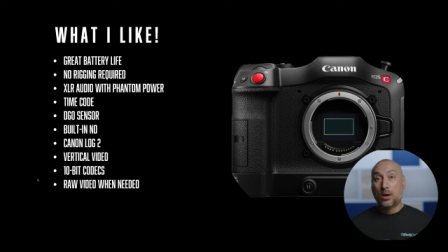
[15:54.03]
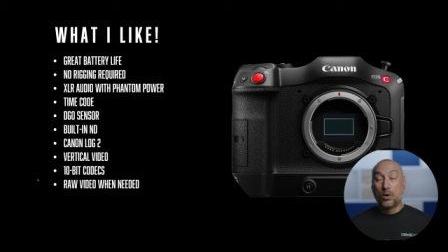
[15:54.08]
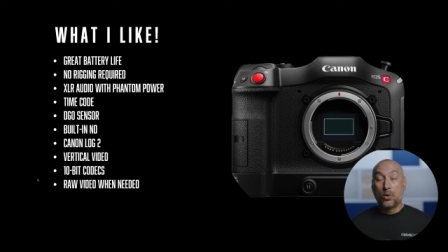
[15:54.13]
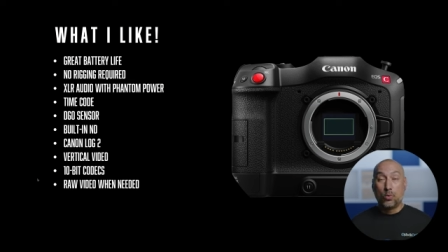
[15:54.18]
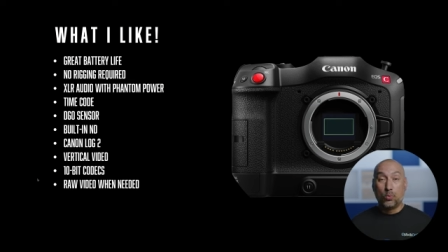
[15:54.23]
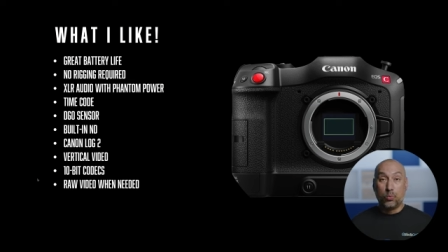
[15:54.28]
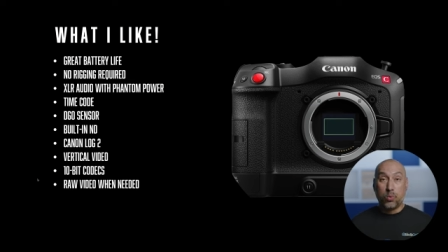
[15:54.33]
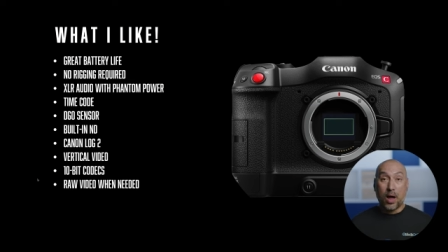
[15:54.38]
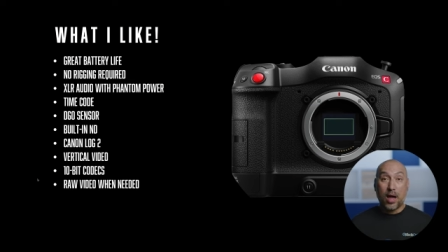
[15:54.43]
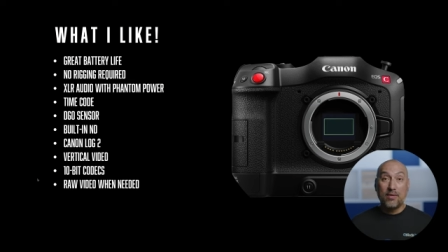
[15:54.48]

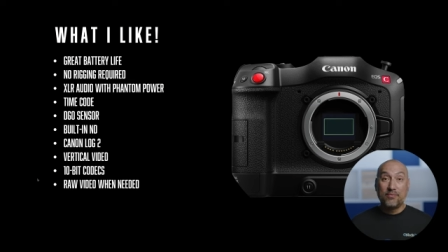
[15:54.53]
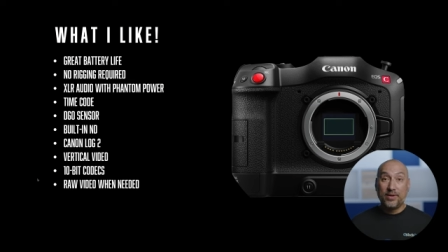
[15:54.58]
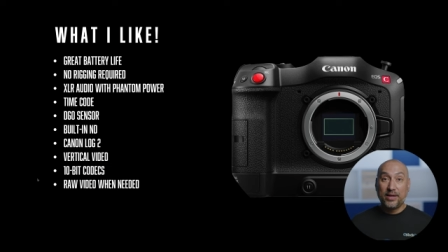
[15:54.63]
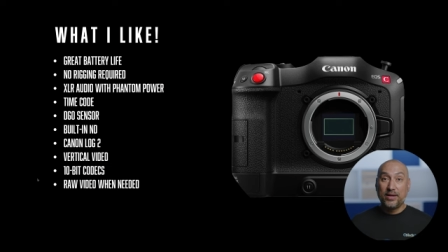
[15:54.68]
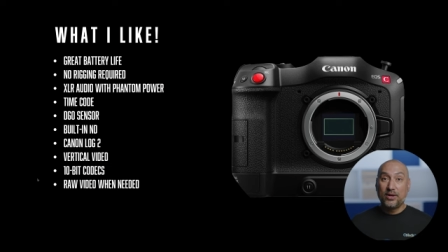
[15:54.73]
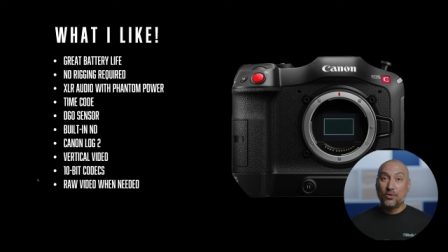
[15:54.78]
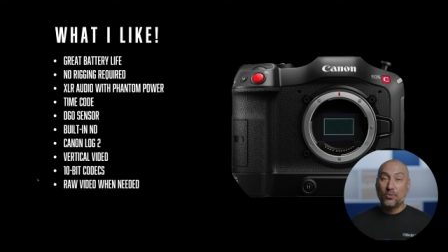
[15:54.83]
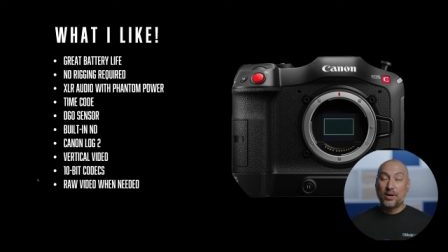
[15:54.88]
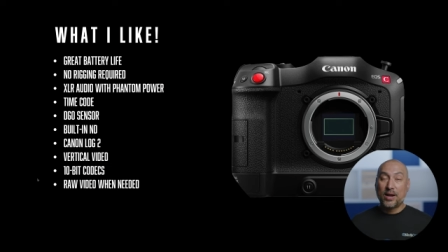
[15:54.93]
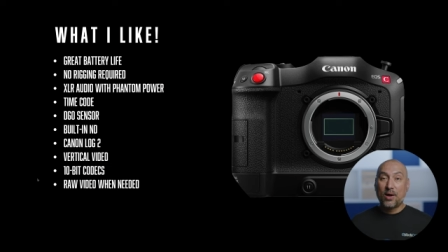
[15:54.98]
Raw
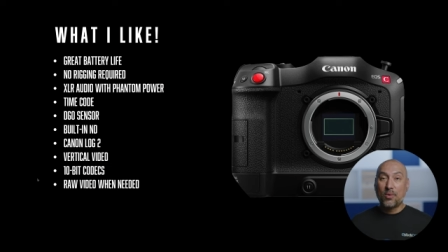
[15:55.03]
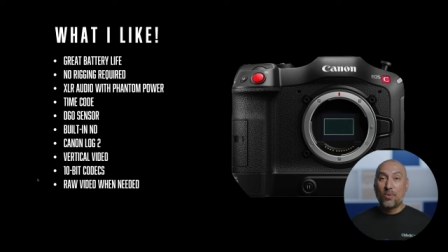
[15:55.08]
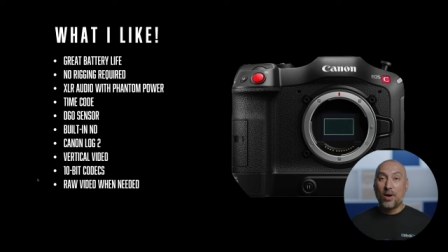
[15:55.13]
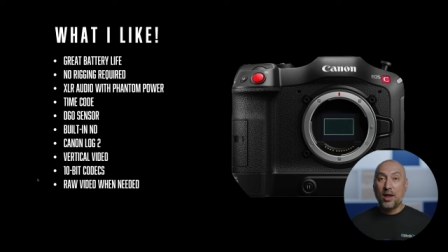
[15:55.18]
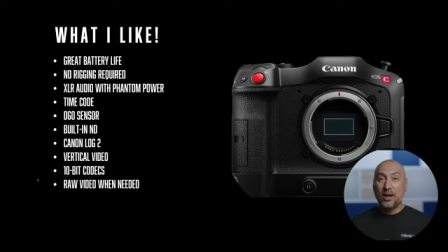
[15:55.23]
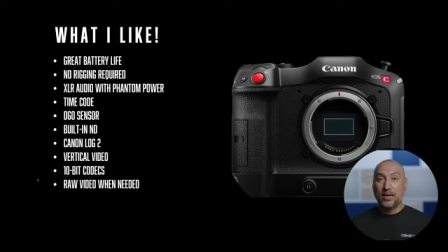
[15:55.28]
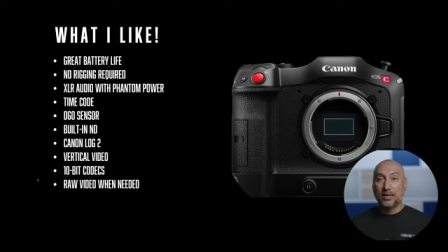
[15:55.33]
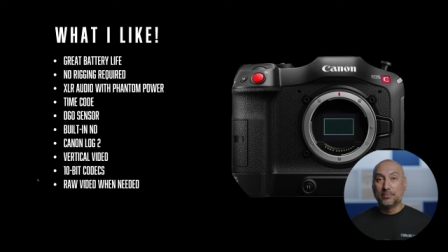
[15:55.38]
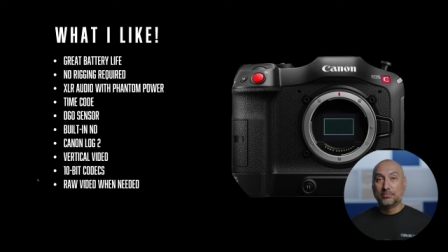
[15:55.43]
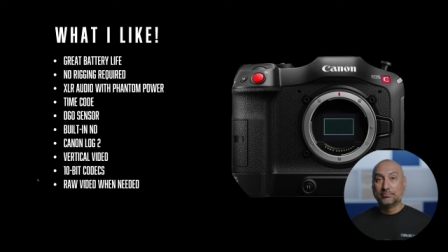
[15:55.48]
video when I
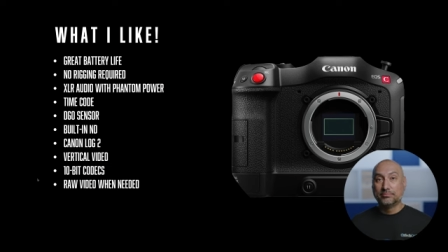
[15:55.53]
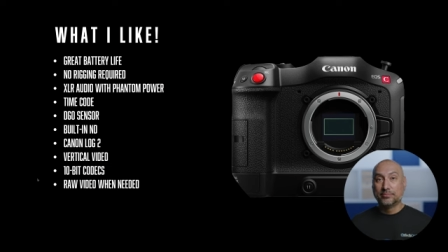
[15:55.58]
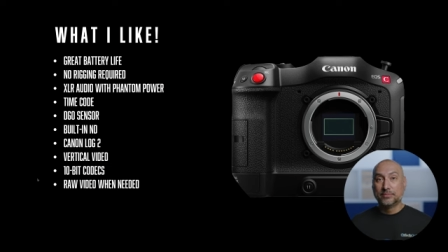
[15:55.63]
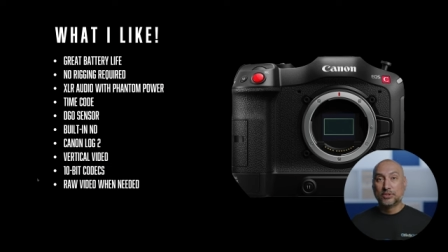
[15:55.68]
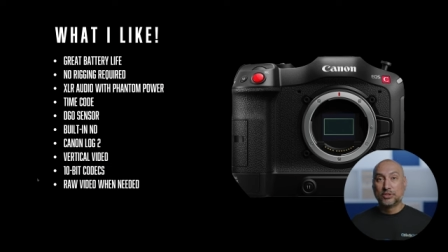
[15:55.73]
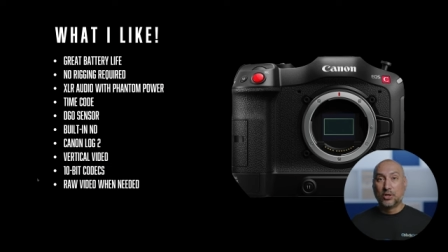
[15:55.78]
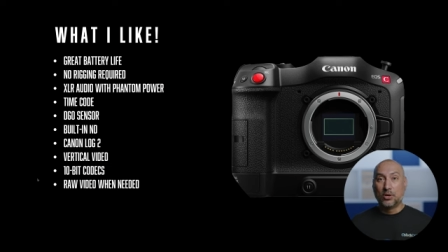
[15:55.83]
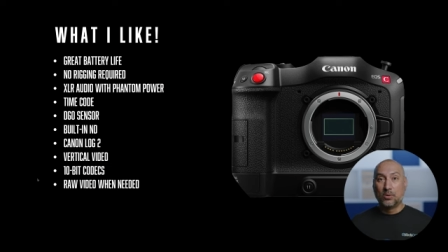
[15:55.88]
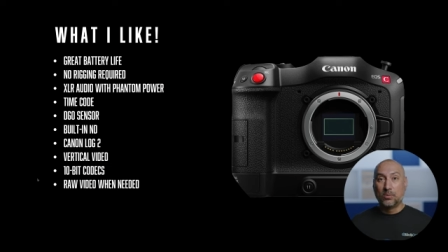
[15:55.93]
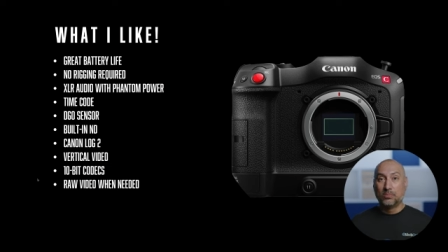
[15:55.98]
want it.
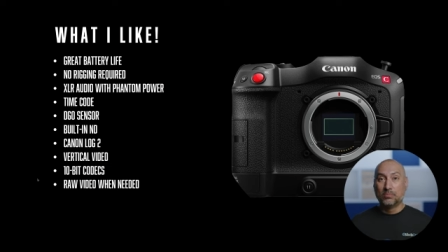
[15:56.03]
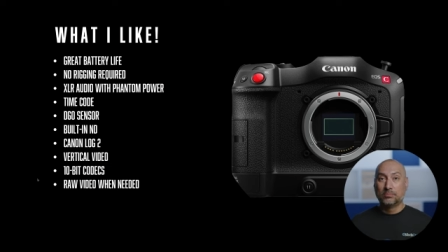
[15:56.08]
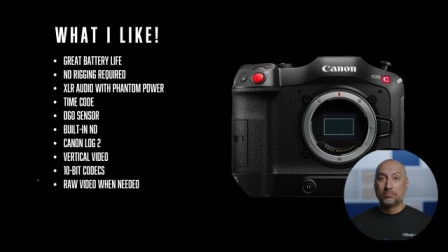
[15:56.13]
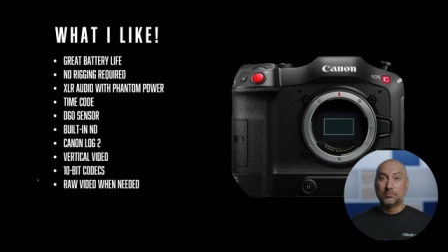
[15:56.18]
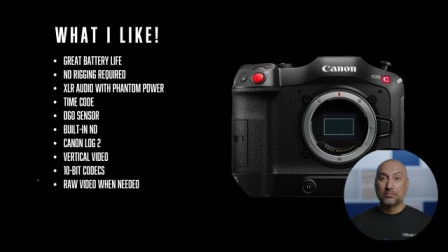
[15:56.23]
So